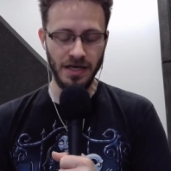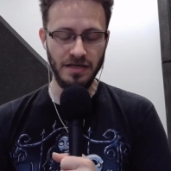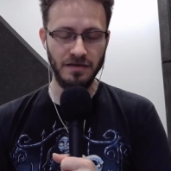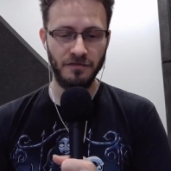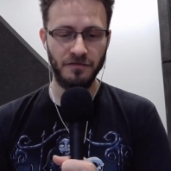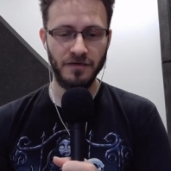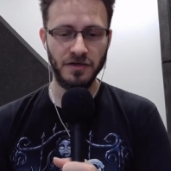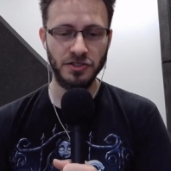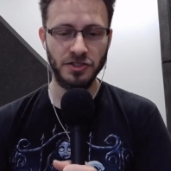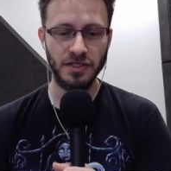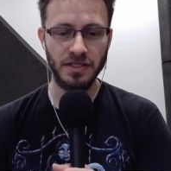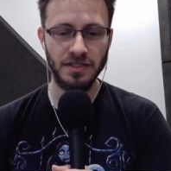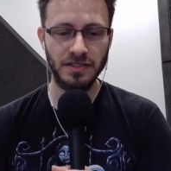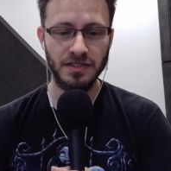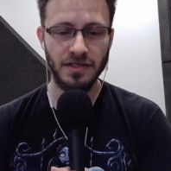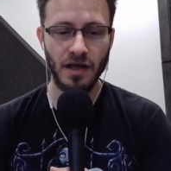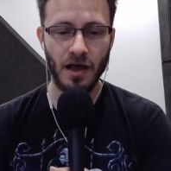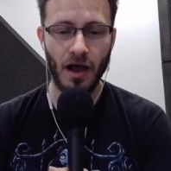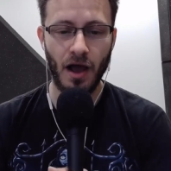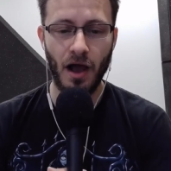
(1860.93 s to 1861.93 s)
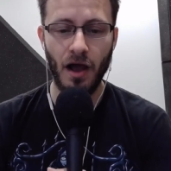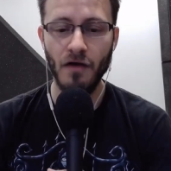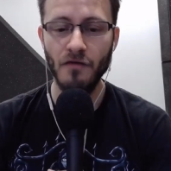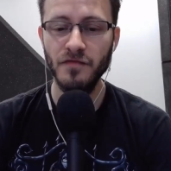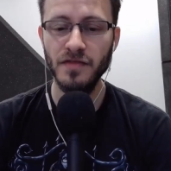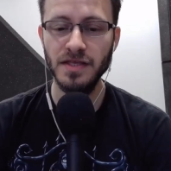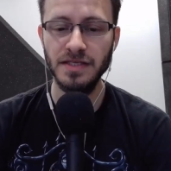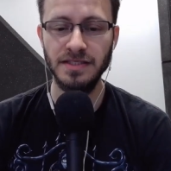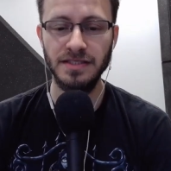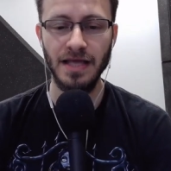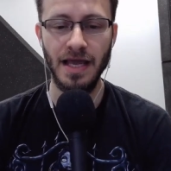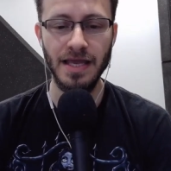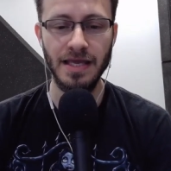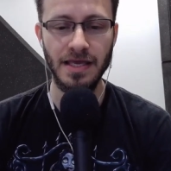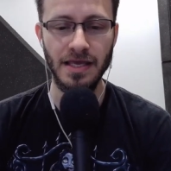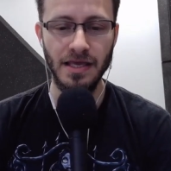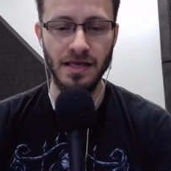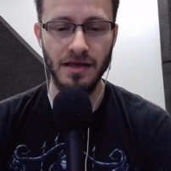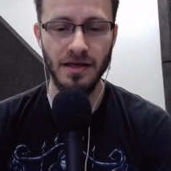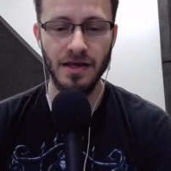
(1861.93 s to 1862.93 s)
divisions of the
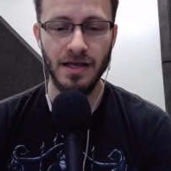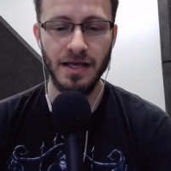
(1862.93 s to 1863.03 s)
psyche